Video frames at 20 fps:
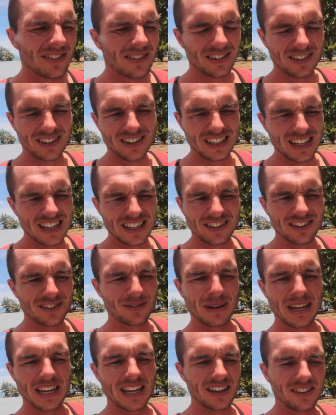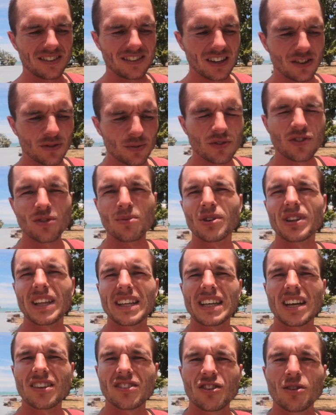So yeah, it doesn't make any sense. Would you want
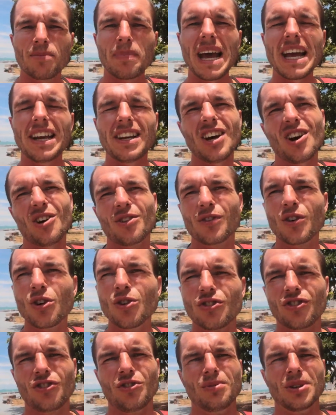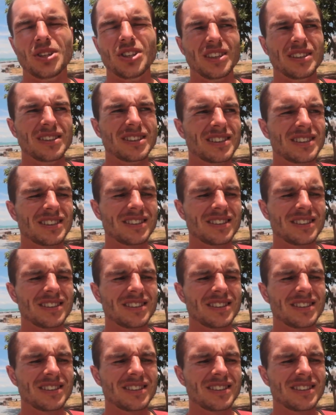that done to your pet? No, of course you wouldn't.